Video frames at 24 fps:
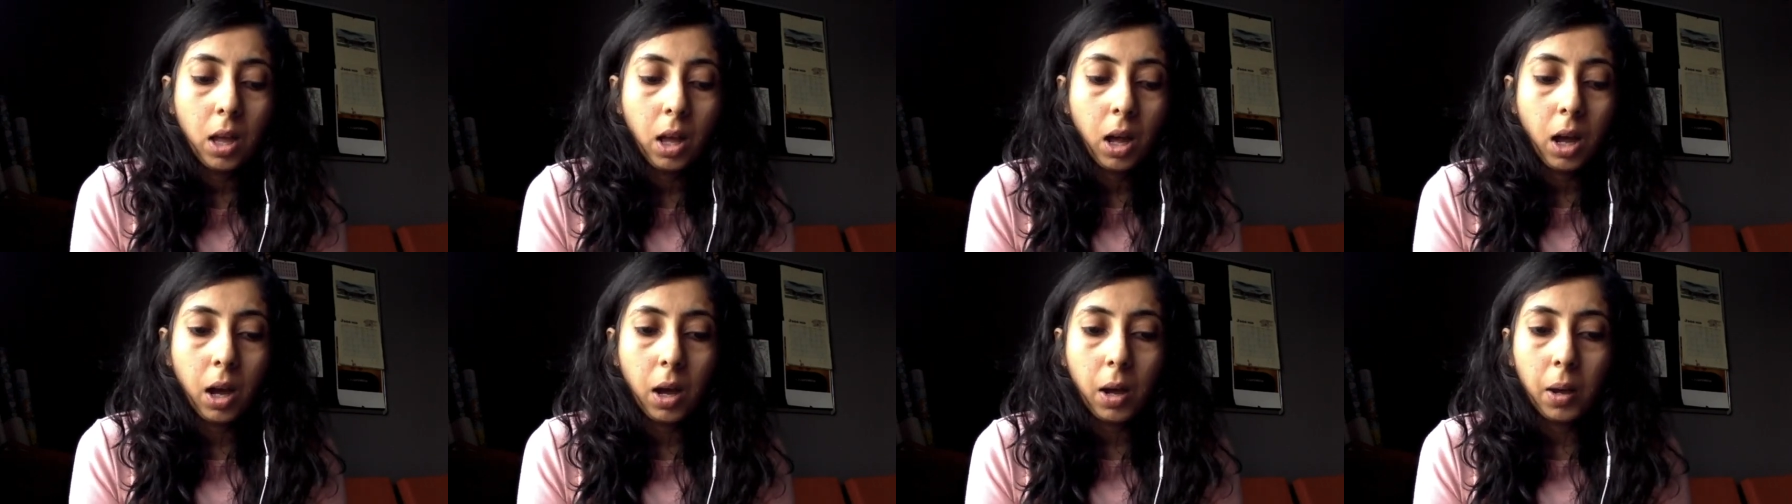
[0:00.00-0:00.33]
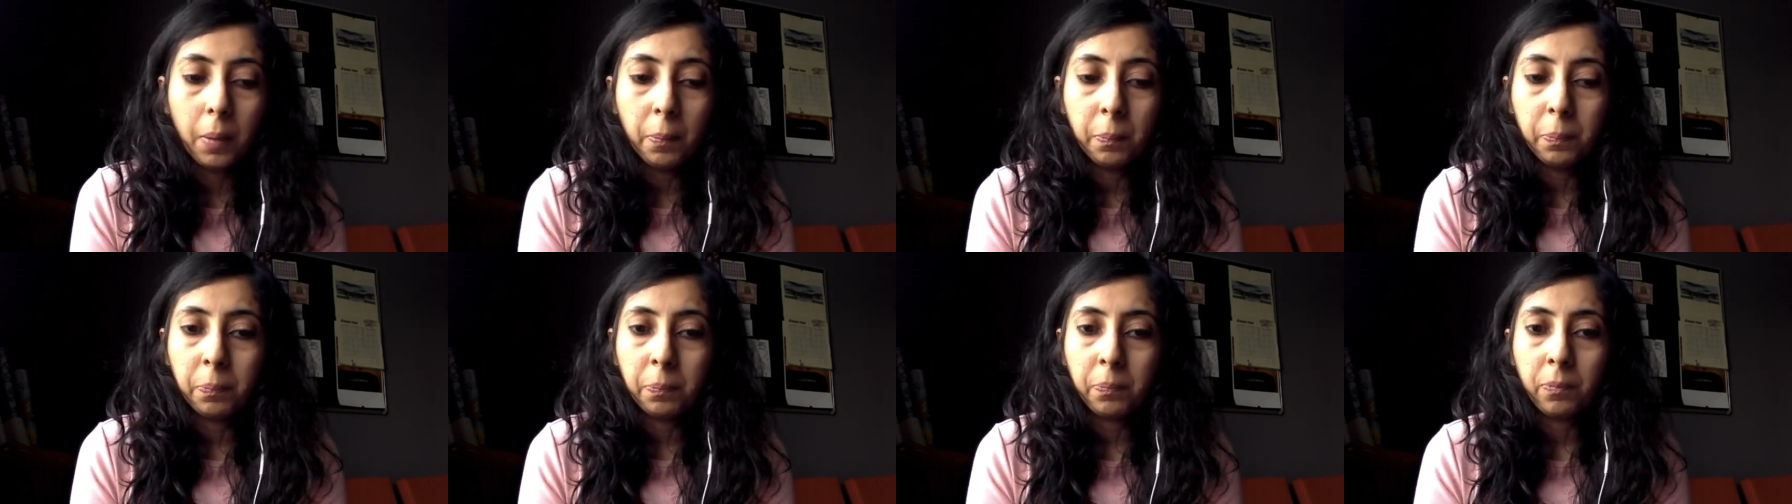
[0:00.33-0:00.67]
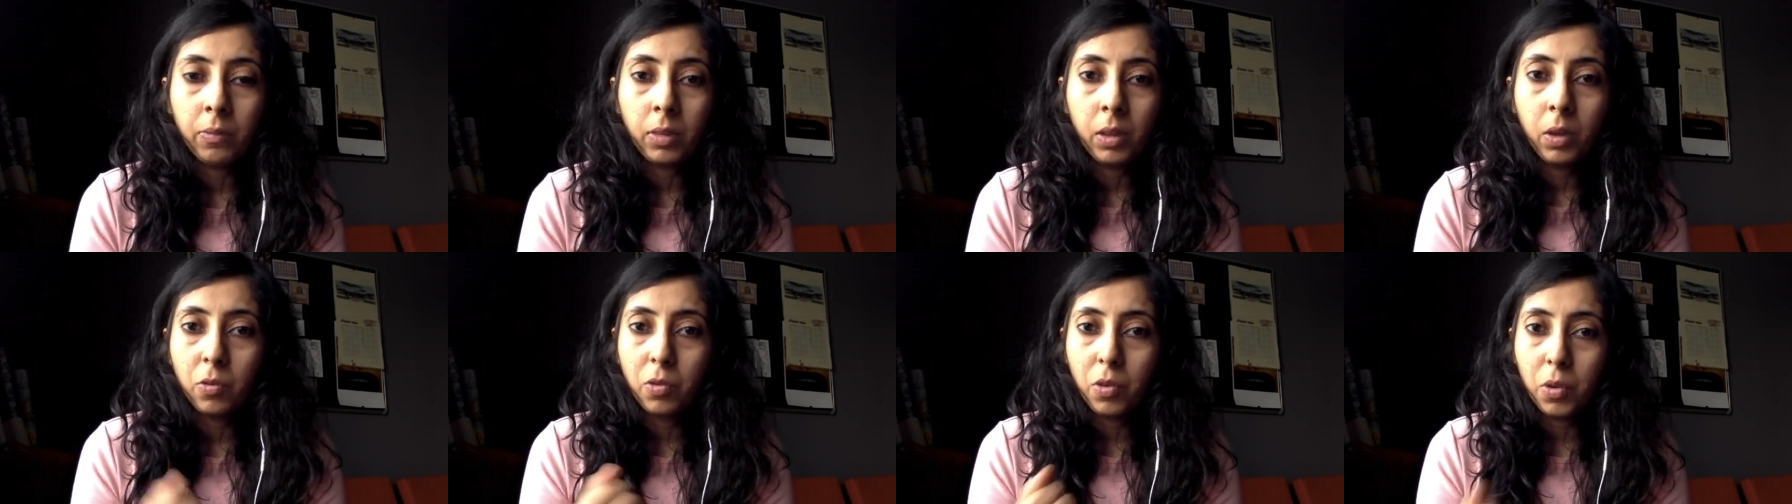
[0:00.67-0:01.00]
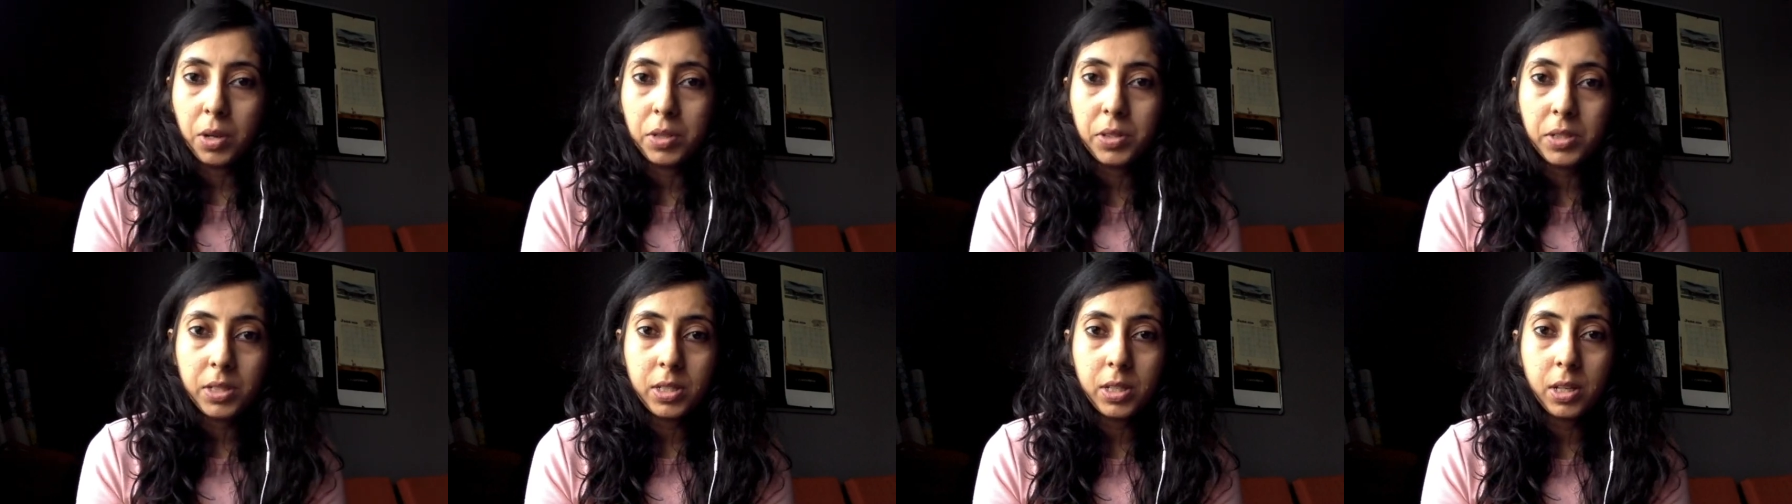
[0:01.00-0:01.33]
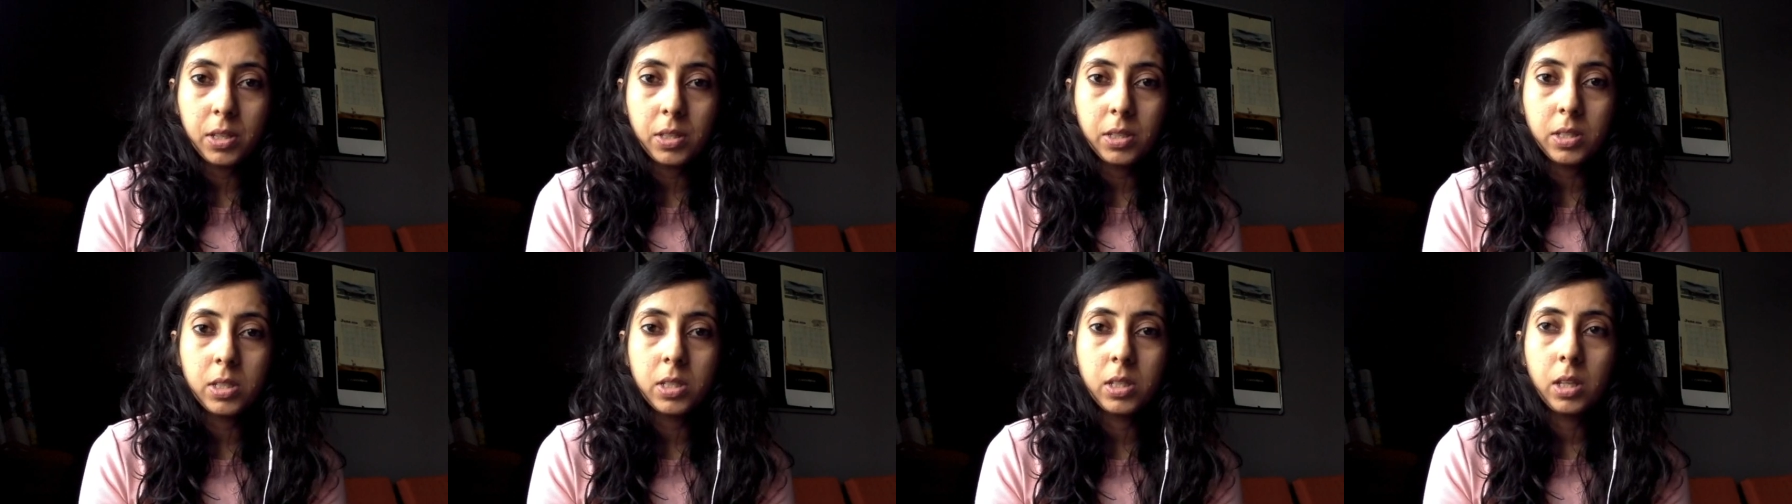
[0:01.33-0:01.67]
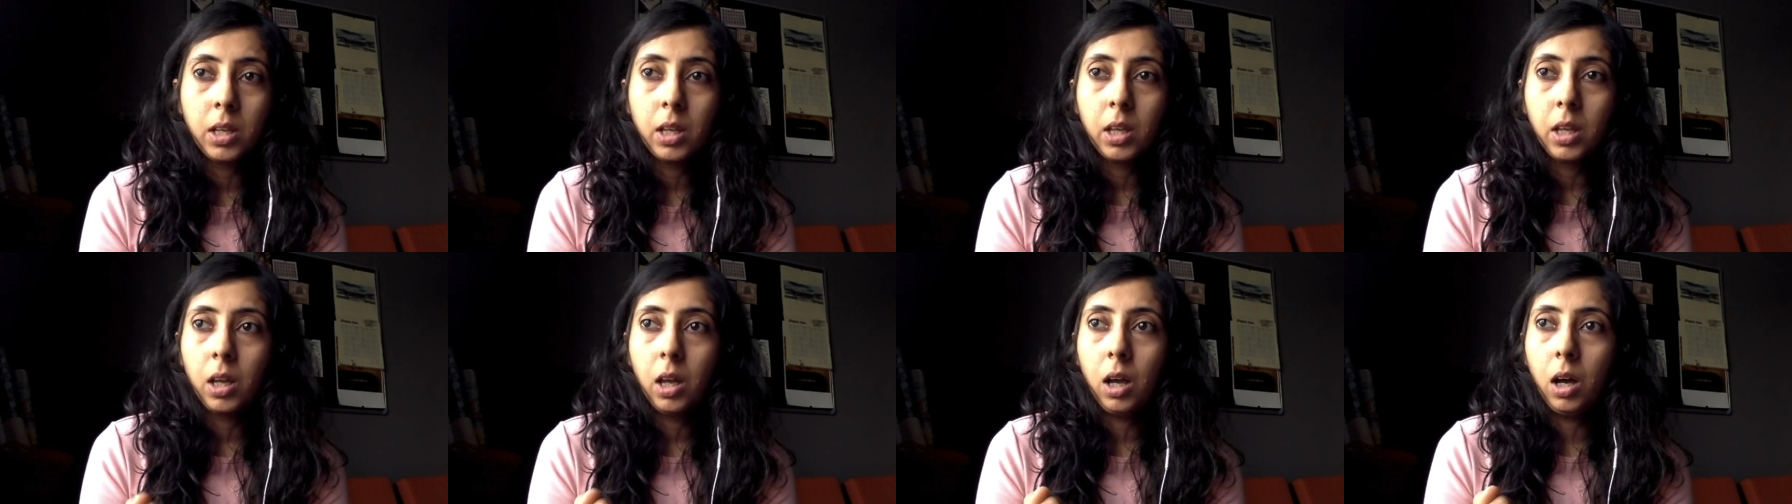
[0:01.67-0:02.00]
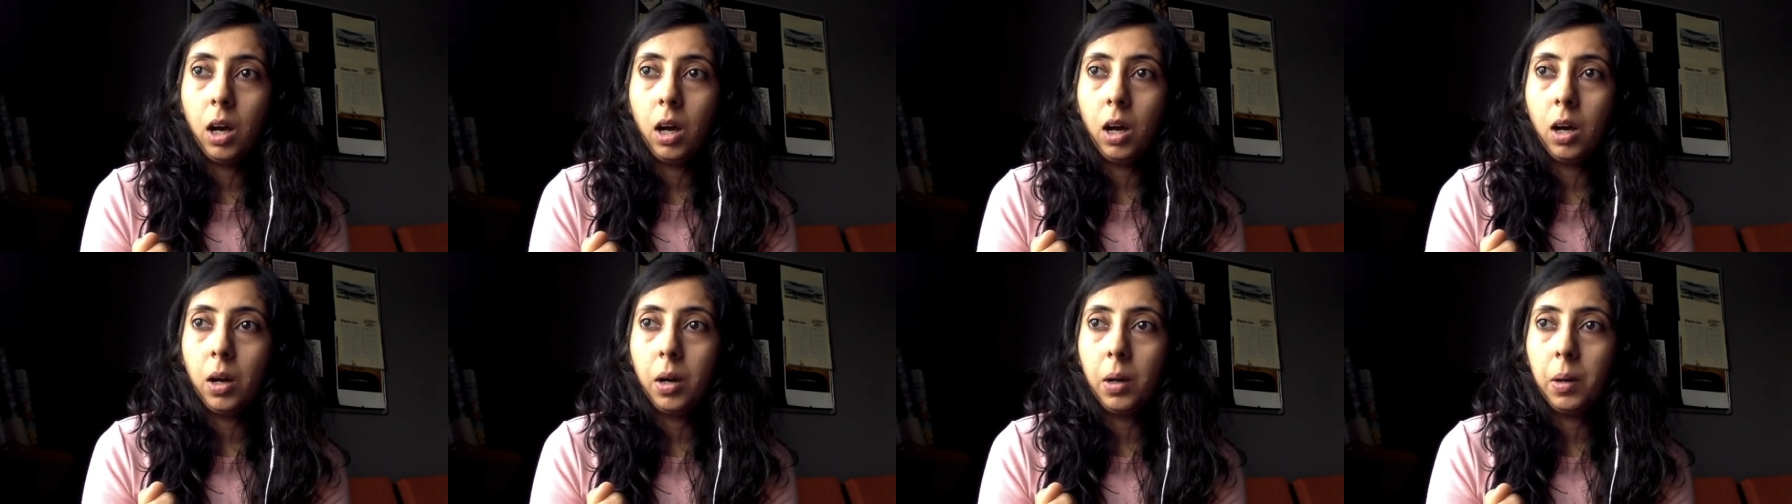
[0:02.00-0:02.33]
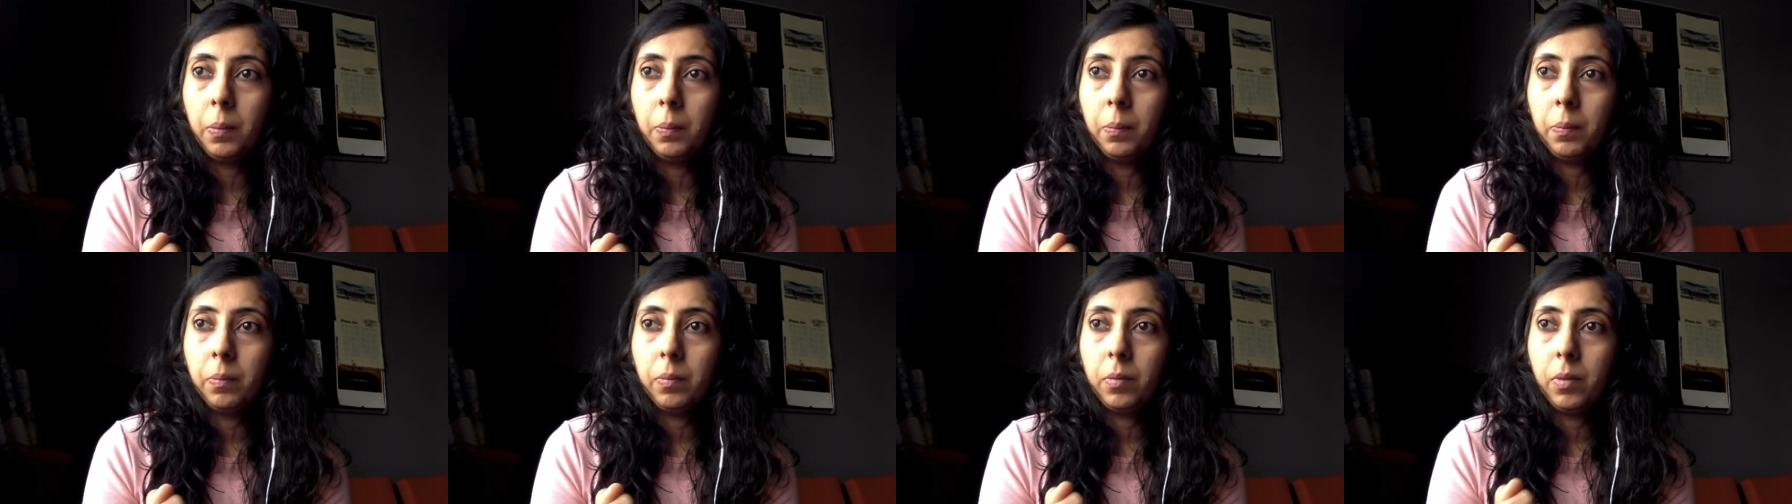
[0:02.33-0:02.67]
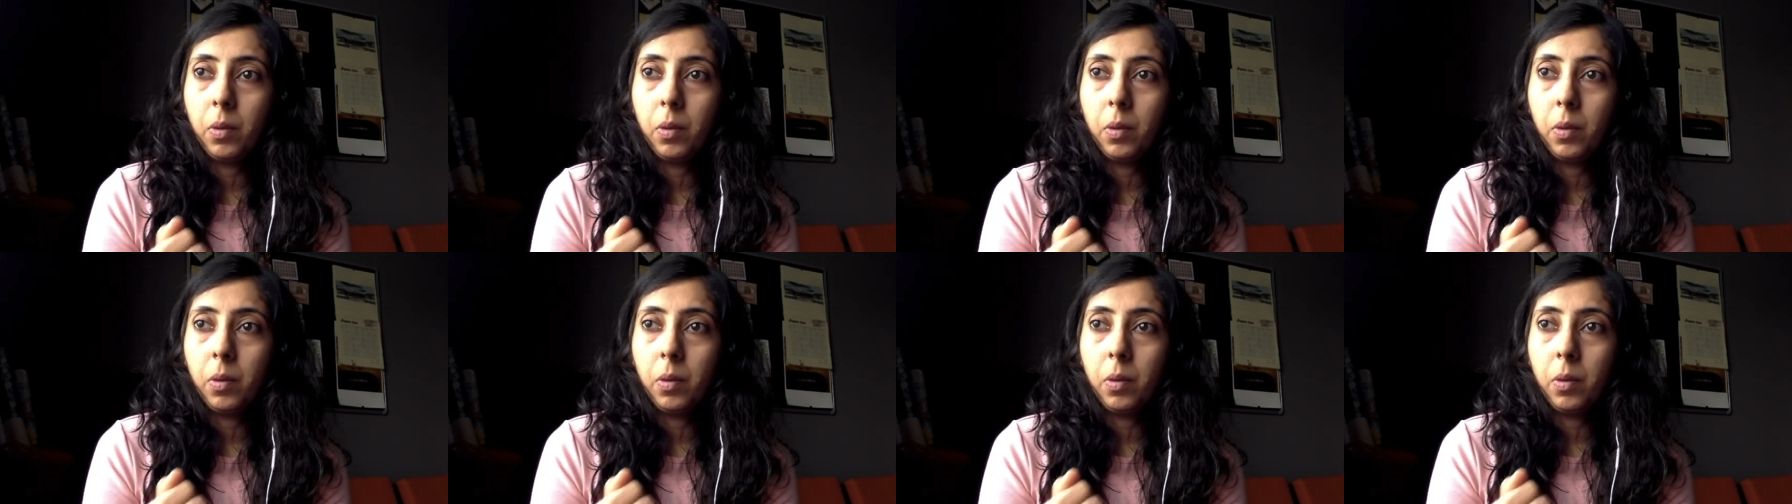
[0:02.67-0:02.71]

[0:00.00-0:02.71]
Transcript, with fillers: Um, For instance, um,